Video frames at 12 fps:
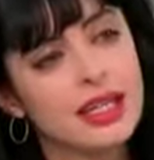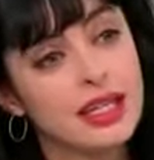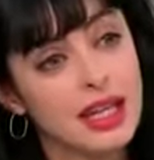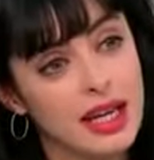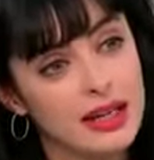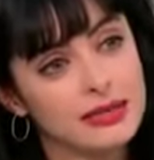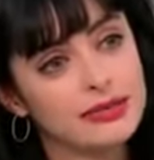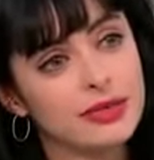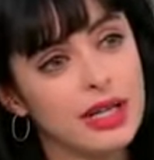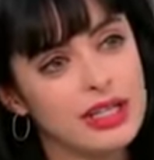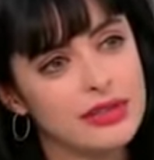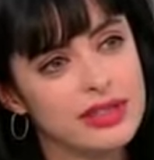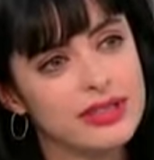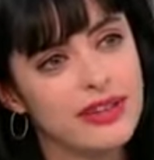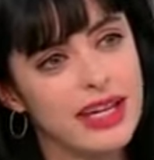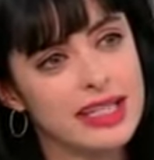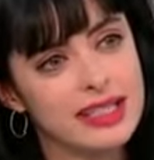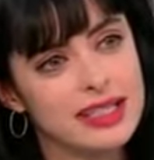Yeah, right to his and,
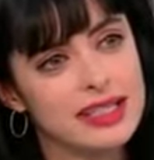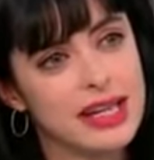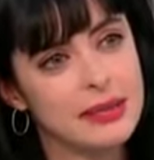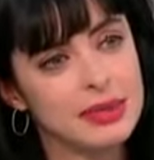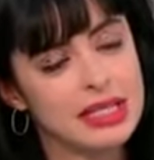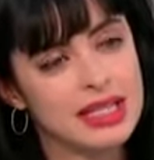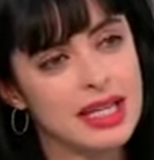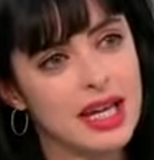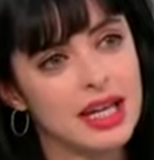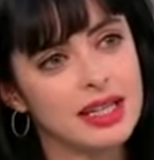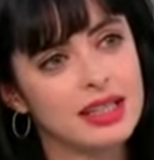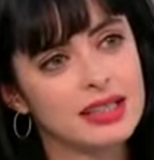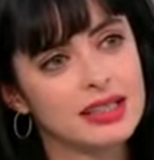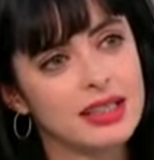face, yeah. his neck.